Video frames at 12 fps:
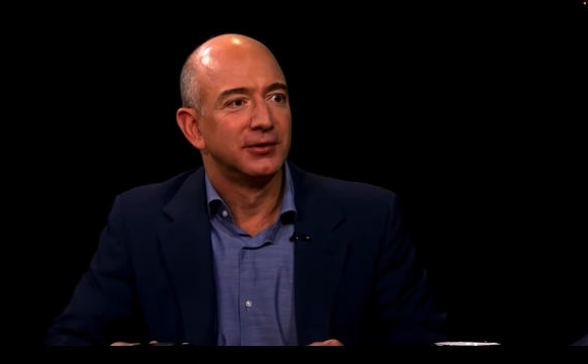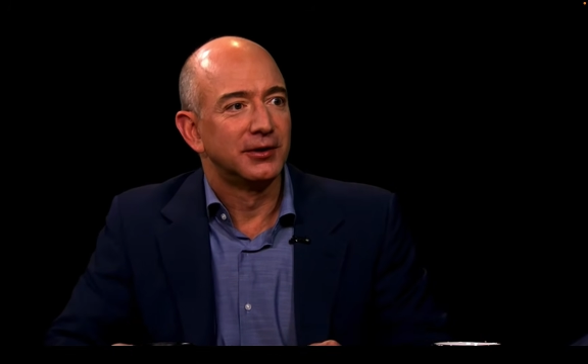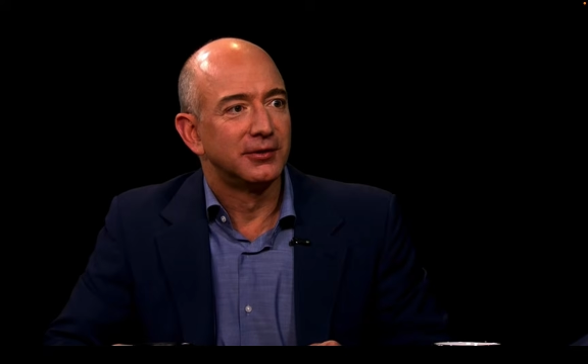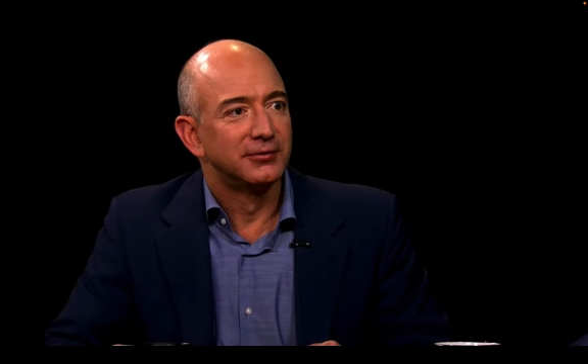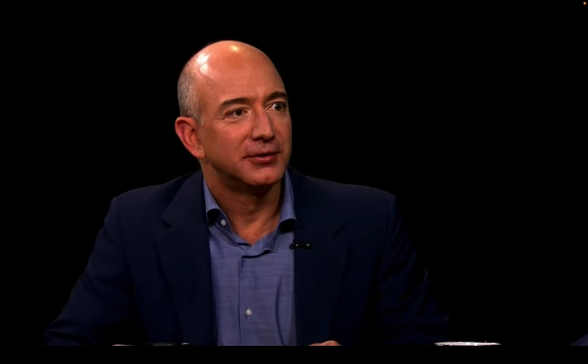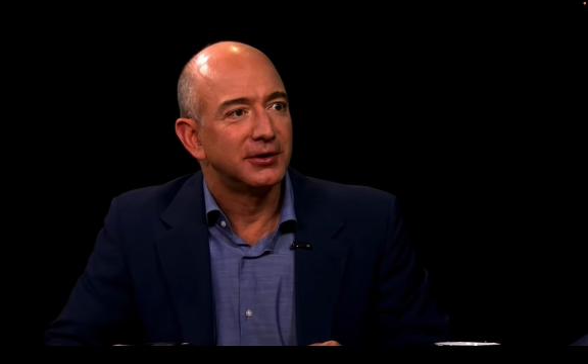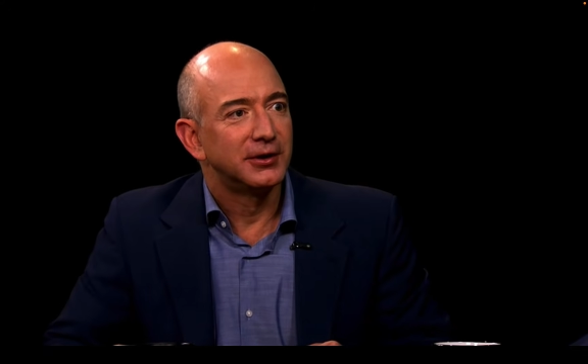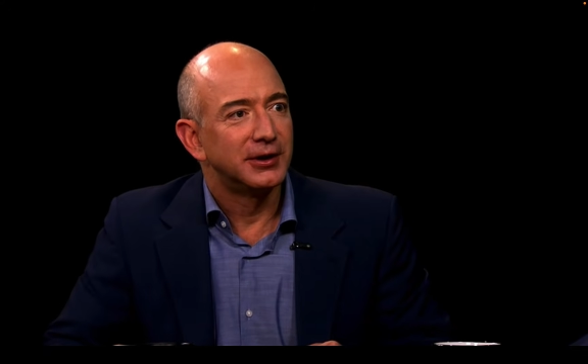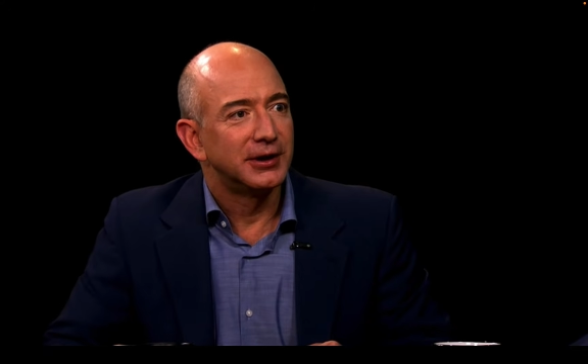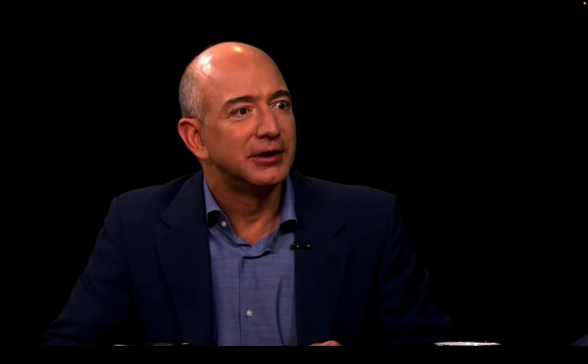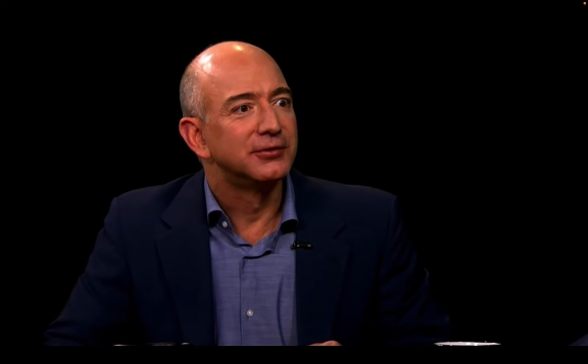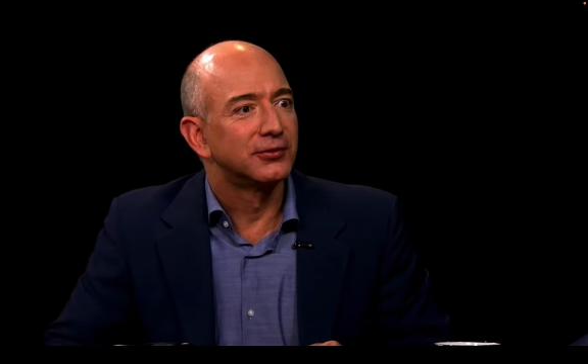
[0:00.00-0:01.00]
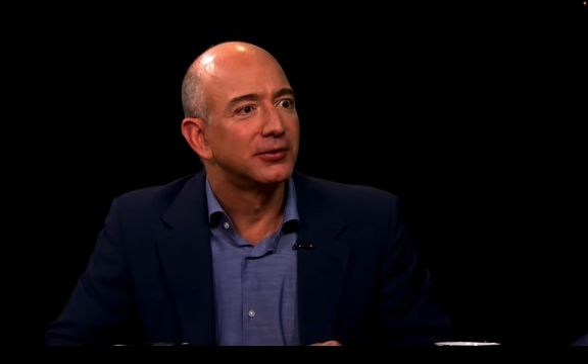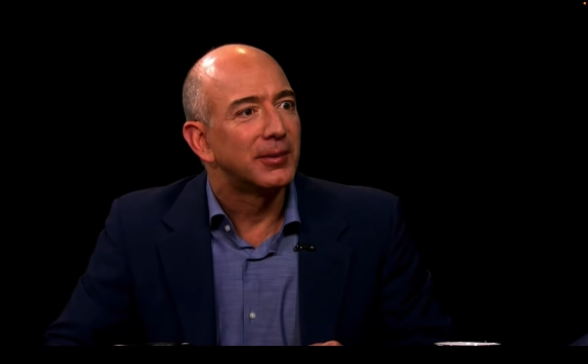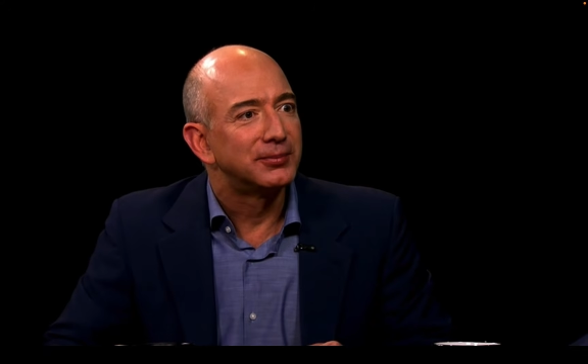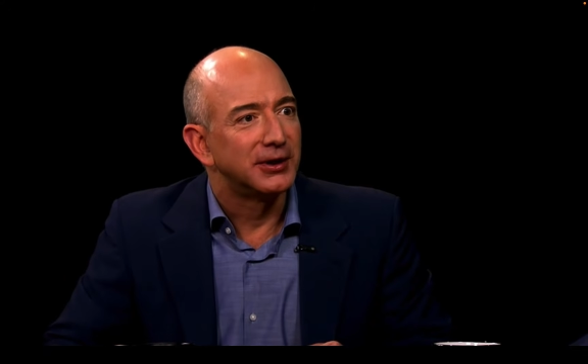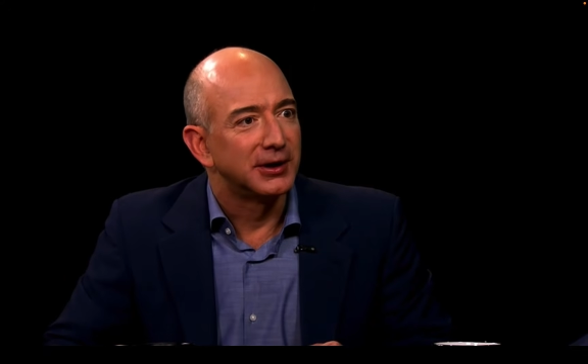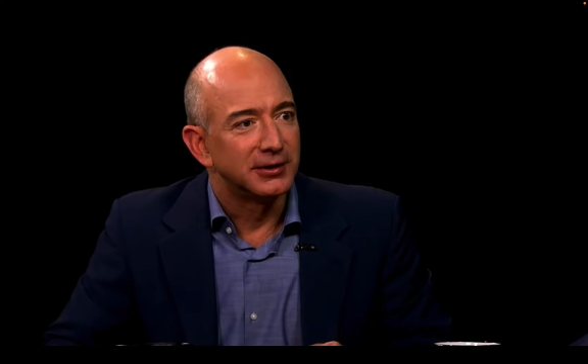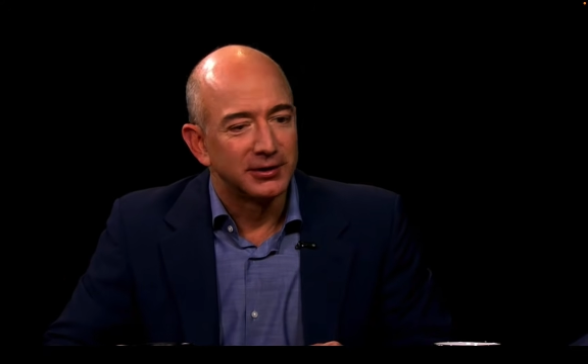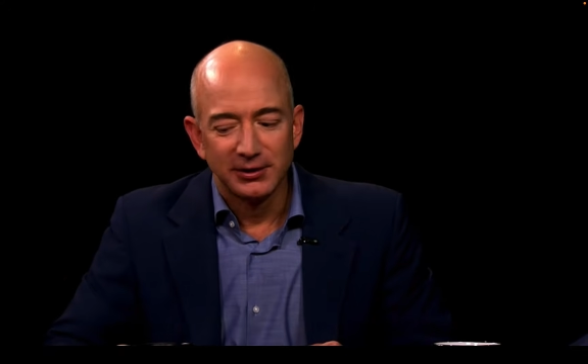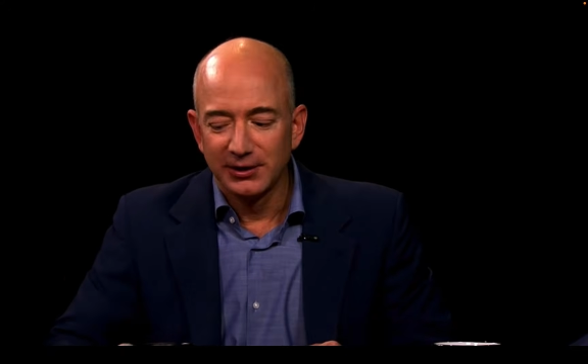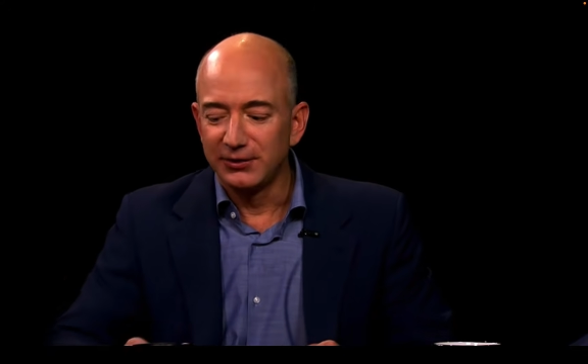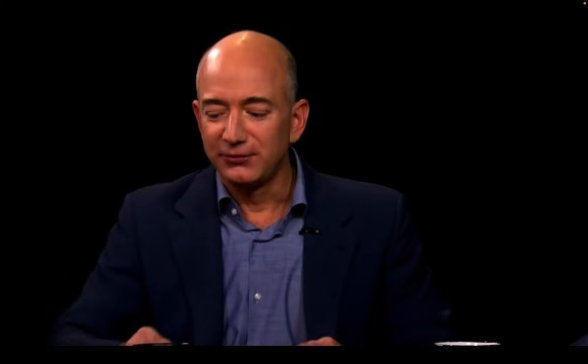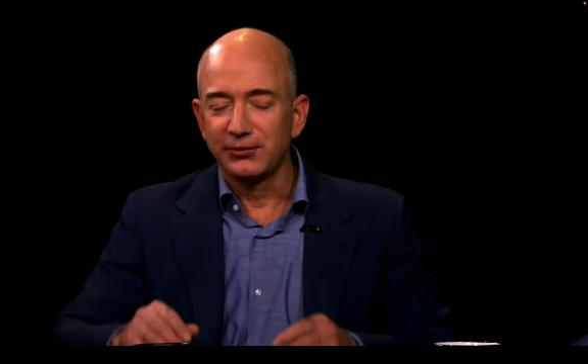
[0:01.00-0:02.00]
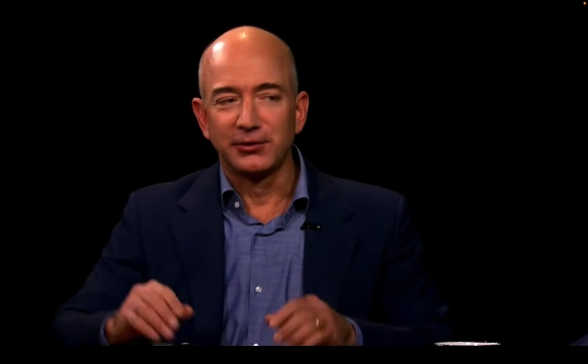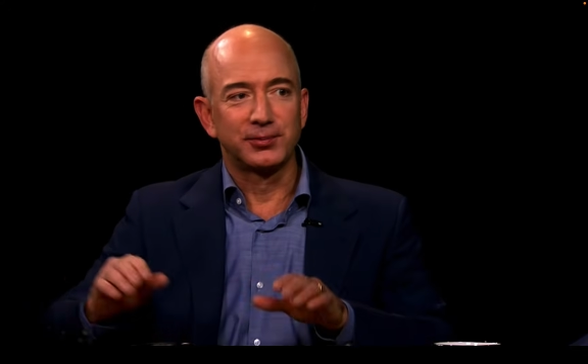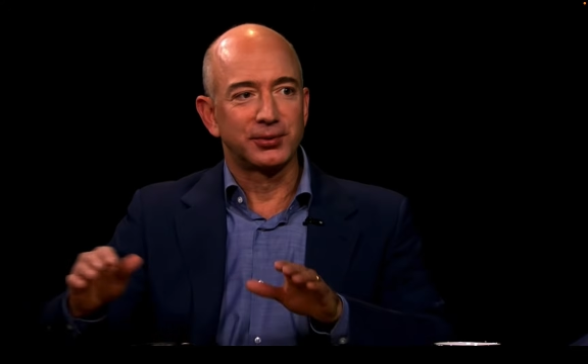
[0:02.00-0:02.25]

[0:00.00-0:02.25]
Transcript: very good at interrupting, and so the